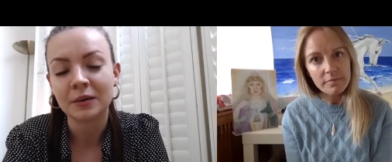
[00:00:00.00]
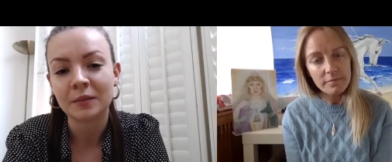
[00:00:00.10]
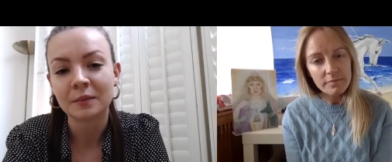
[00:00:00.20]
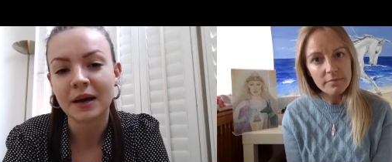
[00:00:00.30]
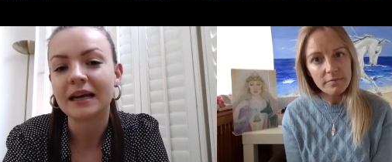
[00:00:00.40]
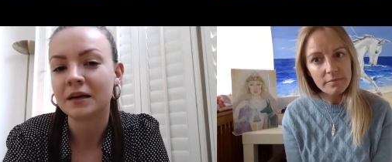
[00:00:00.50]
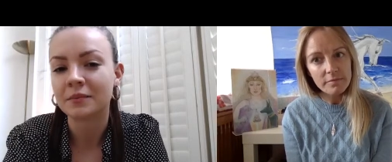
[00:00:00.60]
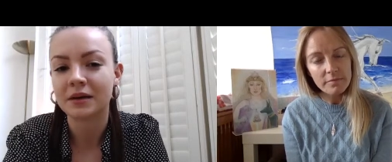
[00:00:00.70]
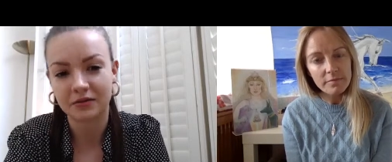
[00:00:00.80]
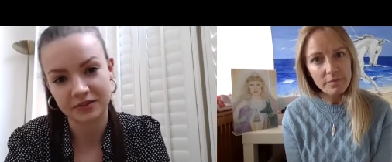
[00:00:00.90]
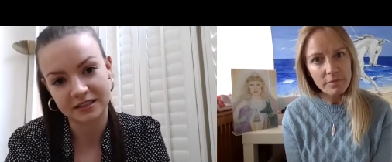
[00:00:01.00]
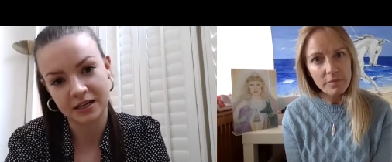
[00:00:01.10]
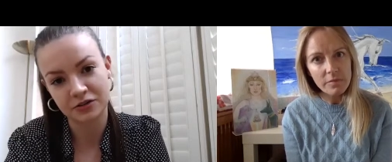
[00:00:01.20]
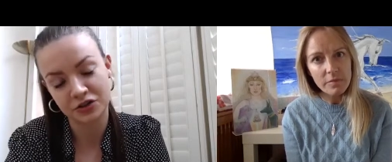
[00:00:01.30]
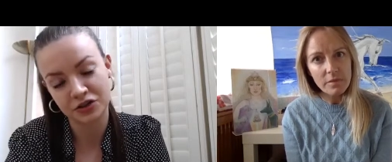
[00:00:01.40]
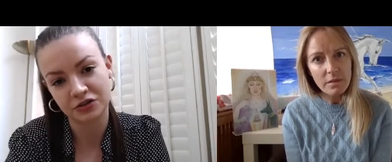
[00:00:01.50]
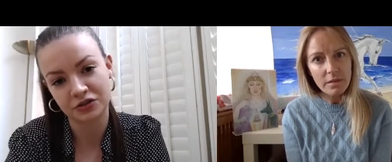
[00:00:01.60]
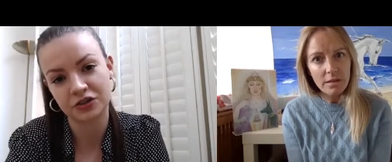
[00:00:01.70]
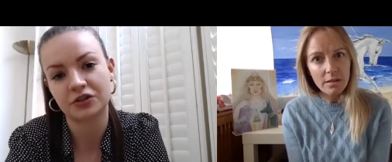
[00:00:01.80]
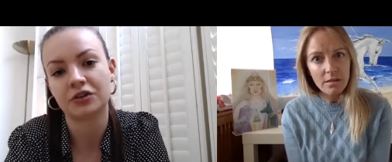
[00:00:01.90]
Speaker 1: pay a little bit of attention
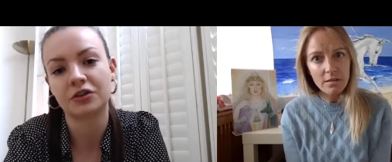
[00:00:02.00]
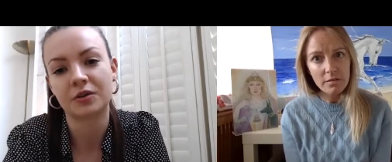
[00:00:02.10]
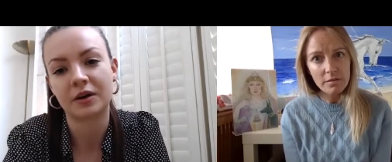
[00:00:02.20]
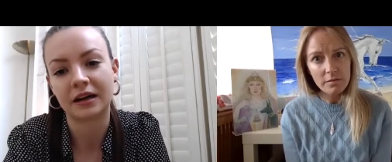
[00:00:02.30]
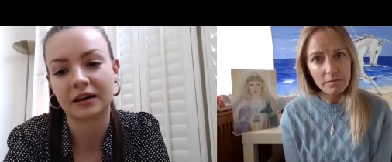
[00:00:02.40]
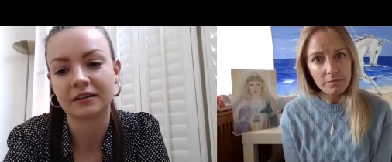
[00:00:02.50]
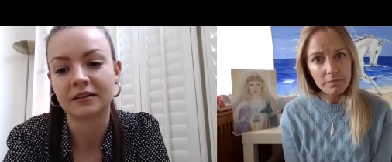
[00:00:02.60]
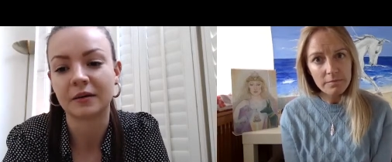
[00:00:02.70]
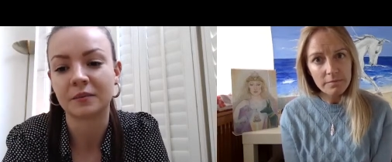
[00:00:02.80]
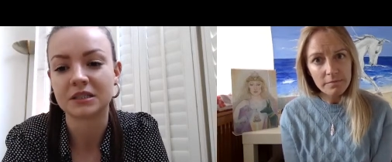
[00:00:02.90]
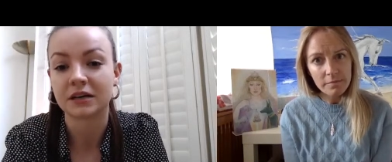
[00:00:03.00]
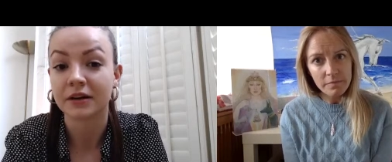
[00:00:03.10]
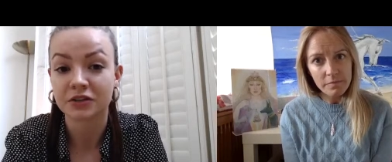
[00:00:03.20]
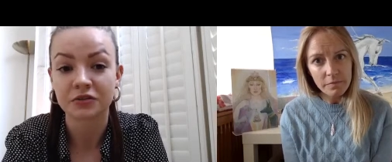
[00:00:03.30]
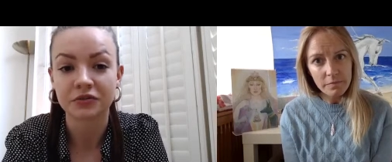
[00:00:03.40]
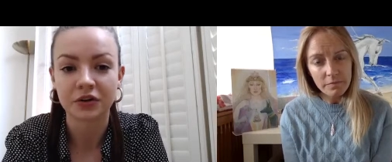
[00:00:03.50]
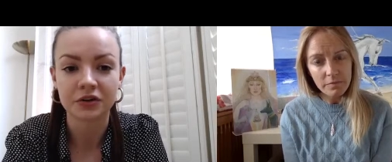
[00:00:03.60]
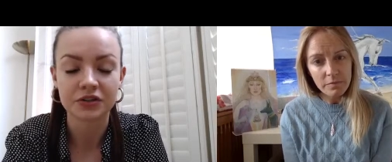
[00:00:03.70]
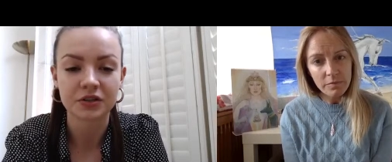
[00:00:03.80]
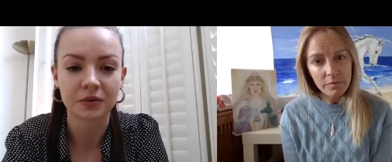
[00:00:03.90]
to and um, direct your
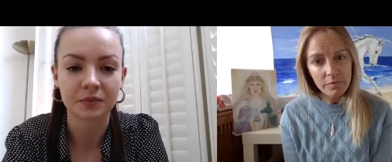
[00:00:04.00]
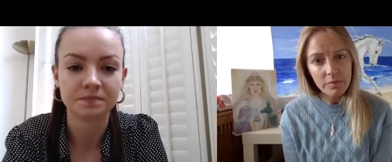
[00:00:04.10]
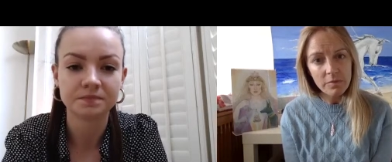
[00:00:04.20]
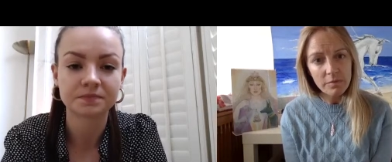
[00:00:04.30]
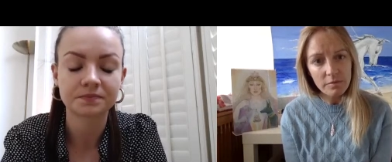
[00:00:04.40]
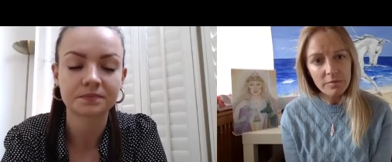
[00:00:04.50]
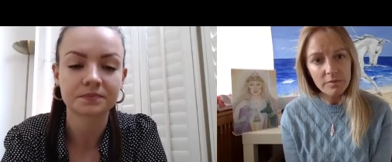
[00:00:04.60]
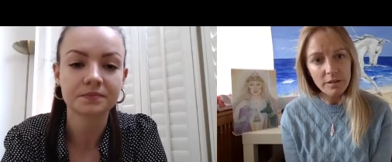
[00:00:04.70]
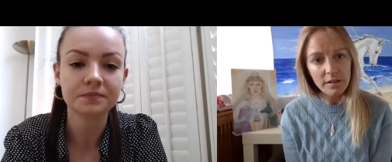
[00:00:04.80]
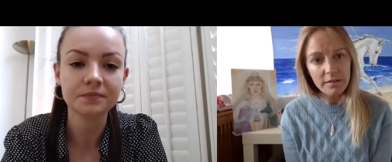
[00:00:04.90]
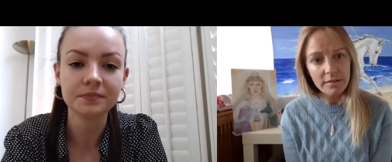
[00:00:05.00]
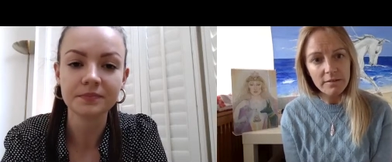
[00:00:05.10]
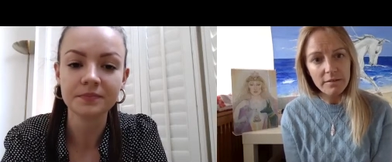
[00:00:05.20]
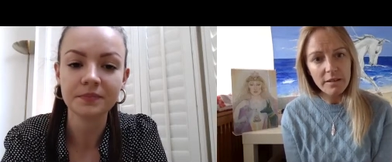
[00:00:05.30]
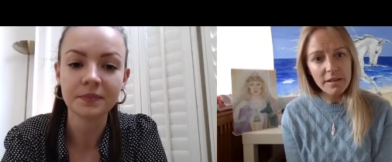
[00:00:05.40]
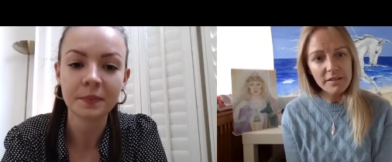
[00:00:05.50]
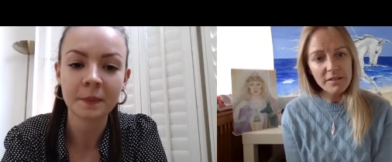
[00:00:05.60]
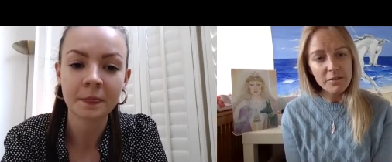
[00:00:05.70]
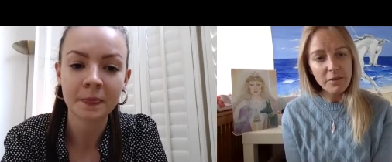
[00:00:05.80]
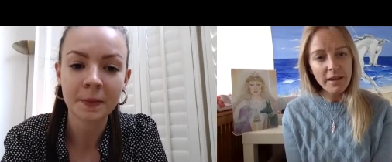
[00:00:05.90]
focus on. Yeah.
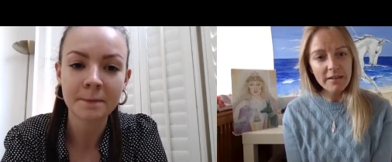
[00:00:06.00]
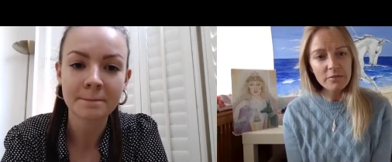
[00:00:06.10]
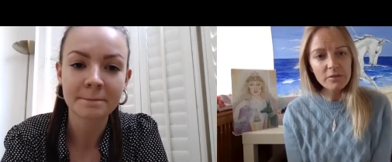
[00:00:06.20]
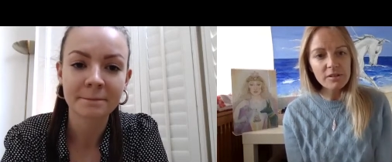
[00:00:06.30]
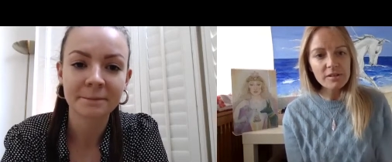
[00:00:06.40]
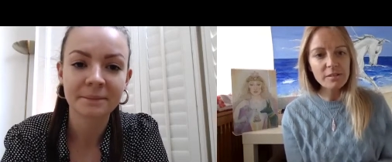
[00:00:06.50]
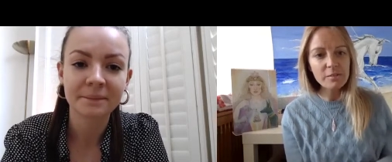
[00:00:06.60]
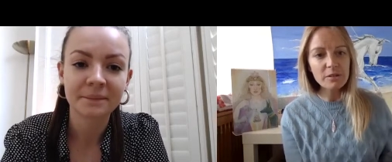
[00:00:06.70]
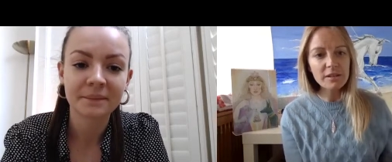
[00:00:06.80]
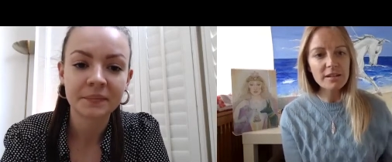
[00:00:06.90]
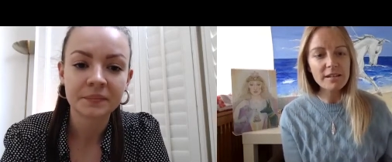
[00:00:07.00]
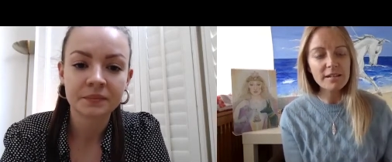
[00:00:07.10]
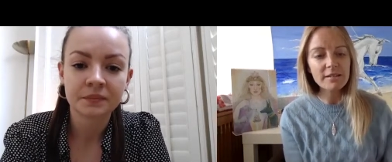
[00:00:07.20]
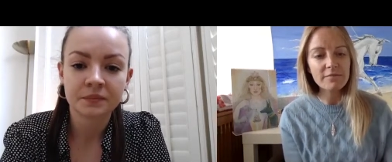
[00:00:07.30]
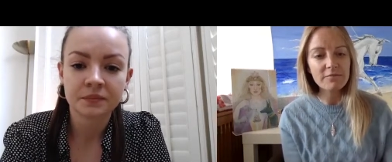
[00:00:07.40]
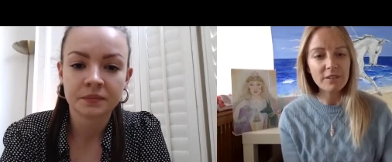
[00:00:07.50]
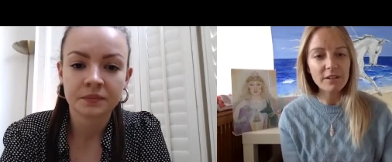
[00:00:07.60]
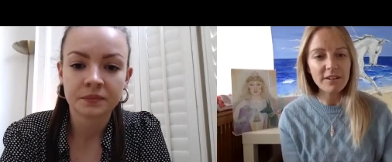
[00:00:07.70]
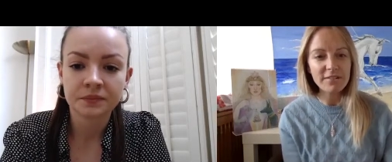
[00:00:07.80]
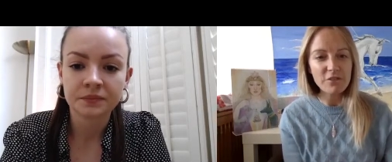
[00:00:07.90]
Speaker 2: So, how does somebody
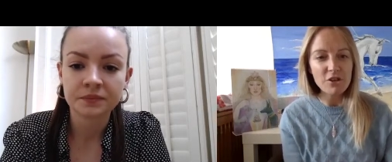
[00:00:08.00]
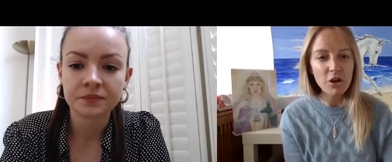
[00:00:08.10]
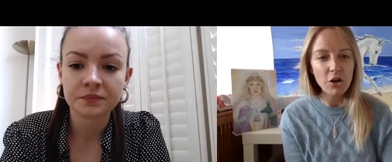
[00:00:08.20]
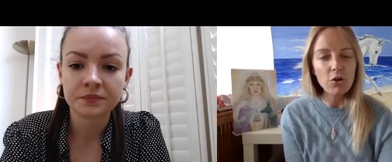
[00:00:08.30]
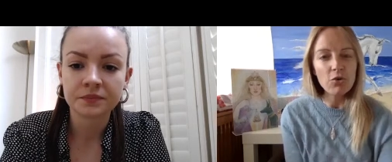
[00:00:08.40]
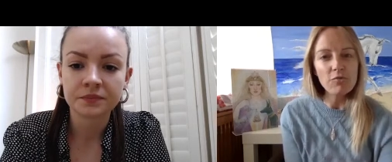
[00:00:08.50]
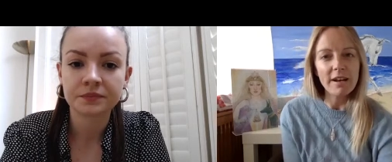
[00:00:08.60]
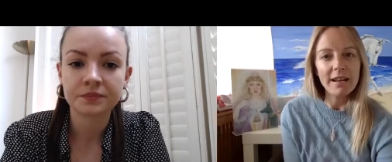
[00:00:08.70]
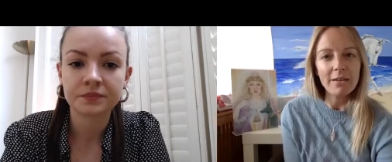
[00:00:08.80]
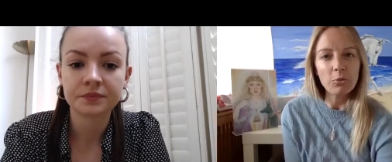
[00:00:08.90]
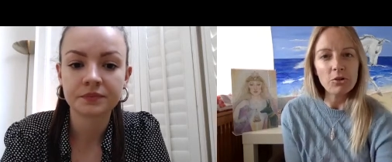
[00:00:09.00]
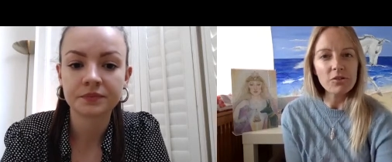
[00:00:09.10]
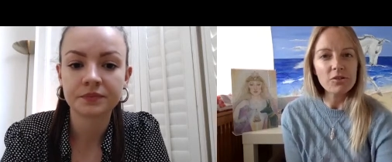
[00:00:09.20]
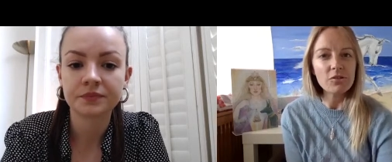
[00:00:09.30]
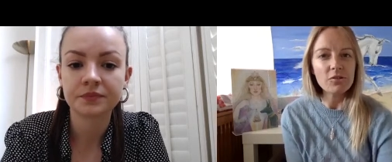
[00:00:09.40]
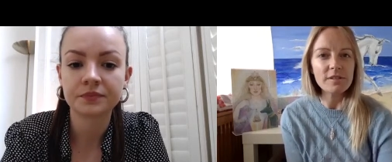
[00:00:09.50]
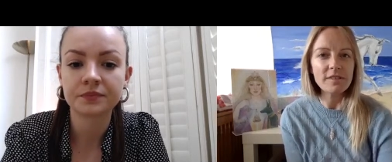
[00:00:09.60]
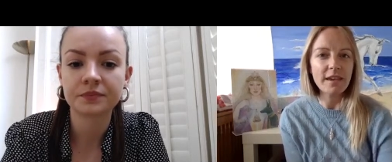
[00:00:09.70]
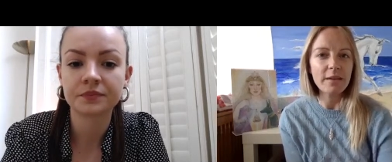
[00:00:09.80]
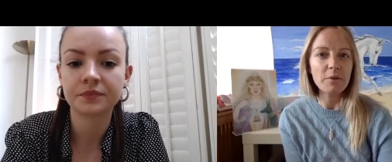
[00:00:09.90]
kind of know really what suits
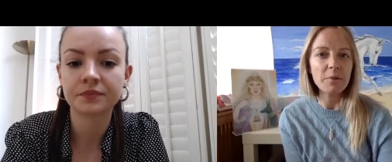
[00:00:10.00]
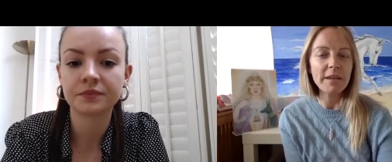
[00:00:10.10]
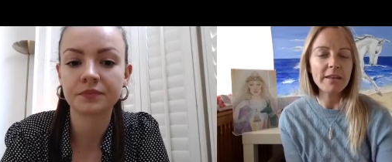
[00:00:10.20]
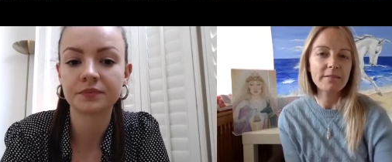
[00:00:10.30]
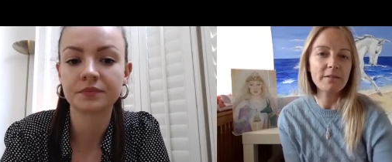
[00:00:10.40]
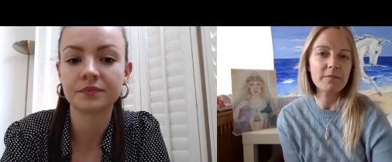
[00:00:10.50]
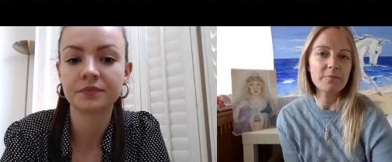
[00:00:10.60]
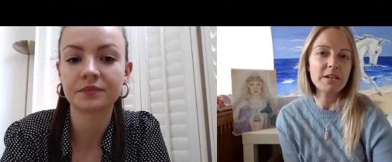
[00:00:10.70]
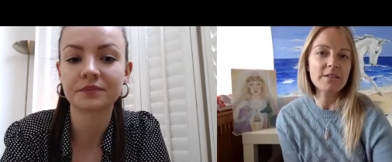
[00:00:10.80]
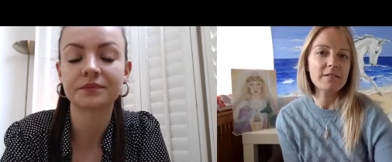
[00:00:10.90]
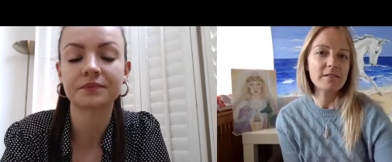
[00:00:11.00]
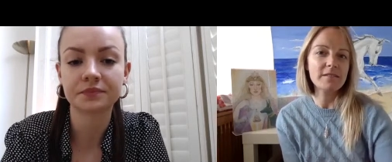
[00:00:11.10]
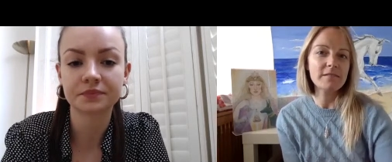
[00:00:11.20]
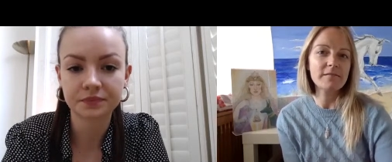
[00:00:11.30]
them? I mean, because